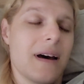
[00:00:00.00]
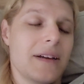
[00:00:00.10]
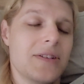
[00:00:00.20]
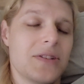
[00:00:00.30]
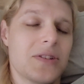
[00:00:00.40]

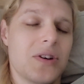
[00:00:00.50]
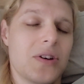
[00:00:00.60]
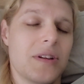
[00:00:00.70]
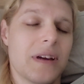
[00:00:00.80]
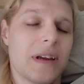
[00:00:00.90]
I just
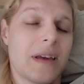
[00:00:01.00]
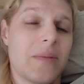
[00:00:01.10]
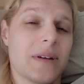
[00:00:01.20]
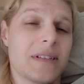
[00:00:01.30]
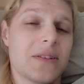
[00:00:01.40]
could not get
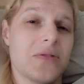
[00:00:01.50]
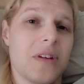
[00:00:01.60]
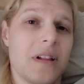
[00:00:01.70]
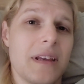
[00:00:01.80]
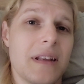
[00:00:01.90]
myself
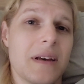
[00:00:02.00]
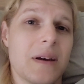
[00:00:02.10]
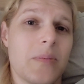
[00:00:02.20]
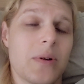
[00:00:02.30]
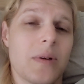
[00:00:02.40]
cleaned
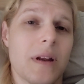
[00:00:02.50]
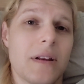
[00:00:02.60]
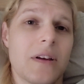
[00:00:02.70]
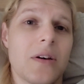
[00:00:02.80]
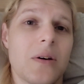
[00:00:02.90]
up and ready
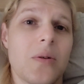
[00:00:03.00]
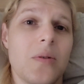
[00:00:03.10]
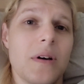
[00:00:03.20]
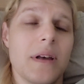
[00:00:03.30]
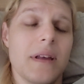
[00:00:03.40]
to go.